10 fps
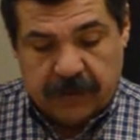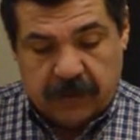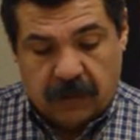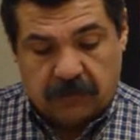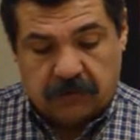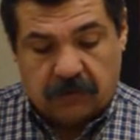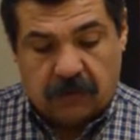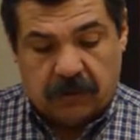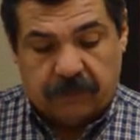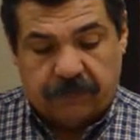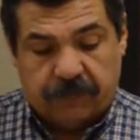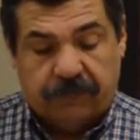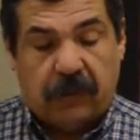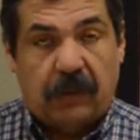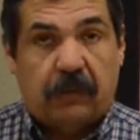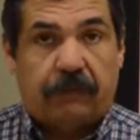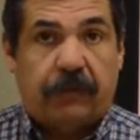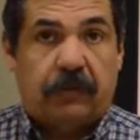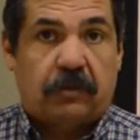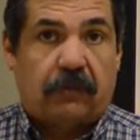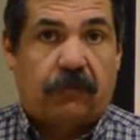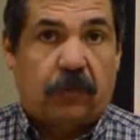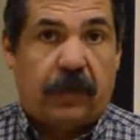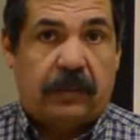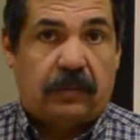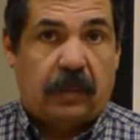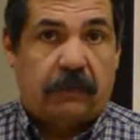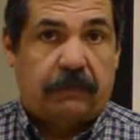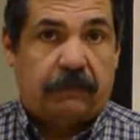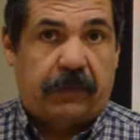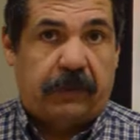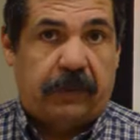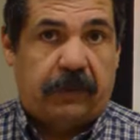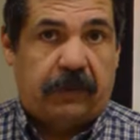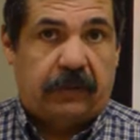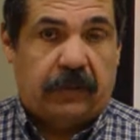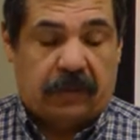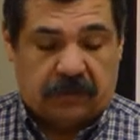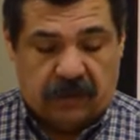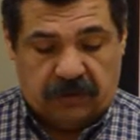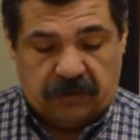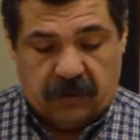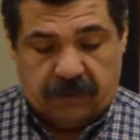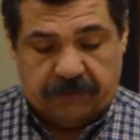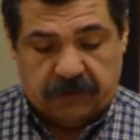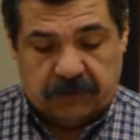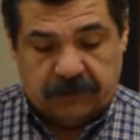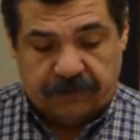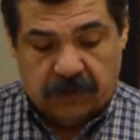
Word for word: And also on the 15th, the Pearsall 4-H Club is meeting here at the Extension Office